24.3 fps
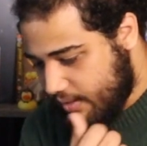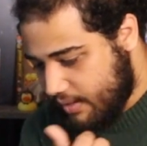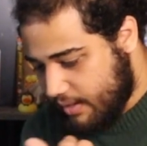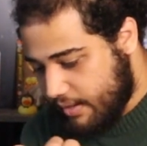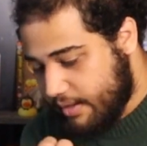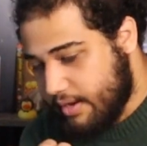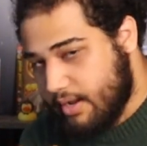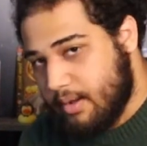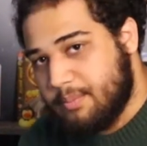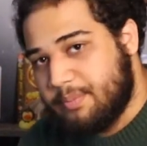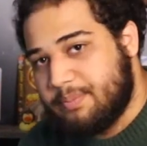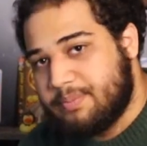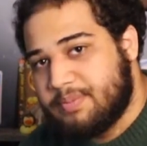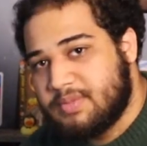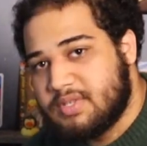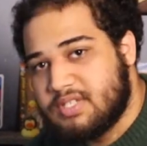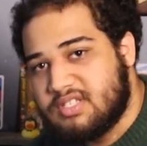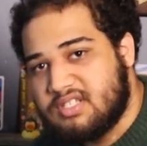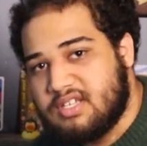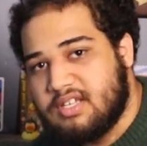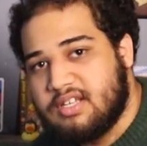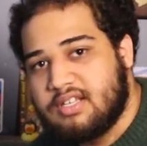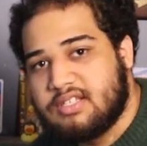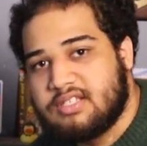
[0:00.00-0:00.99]
I'm
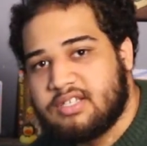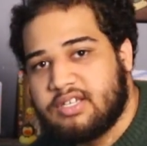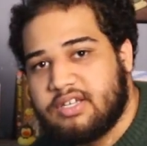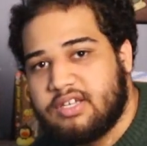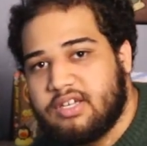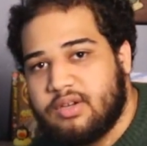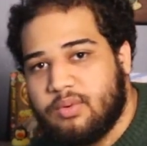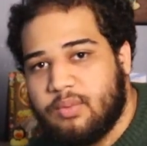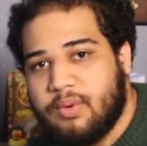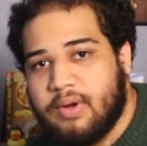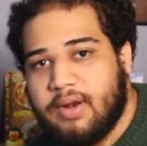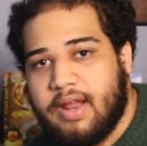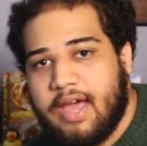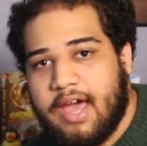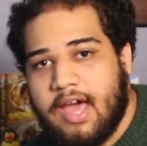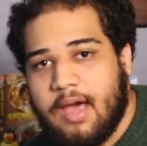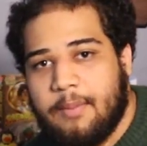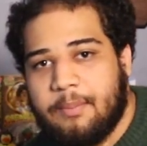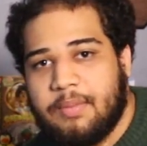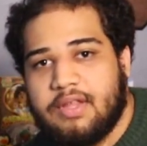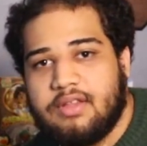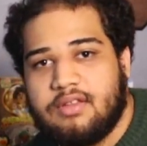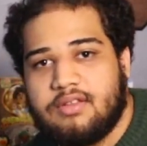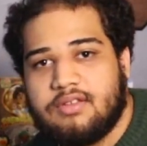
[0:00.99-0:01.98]
just gonna tell you what
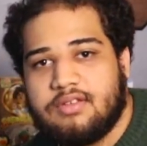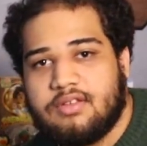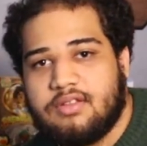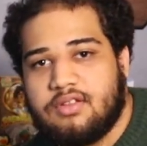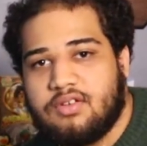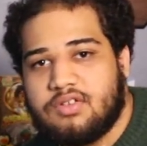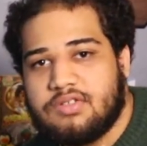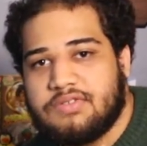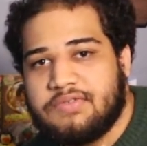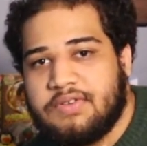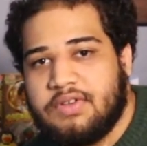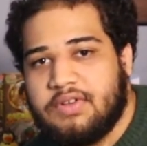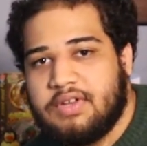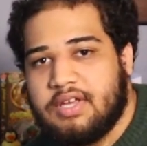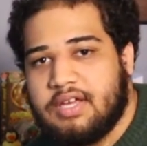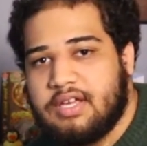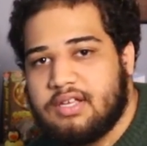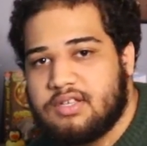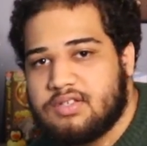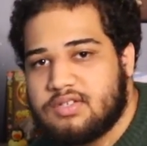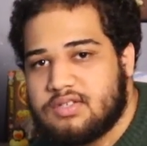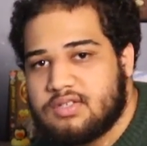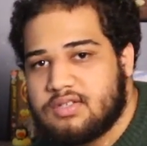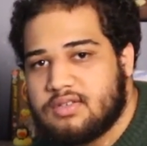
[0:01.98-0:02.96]
happened in those few
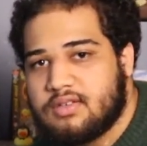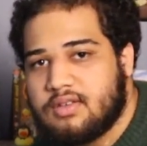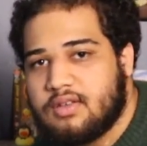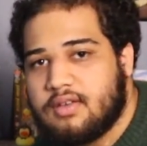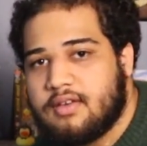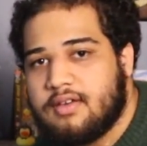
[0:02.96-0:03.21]
days.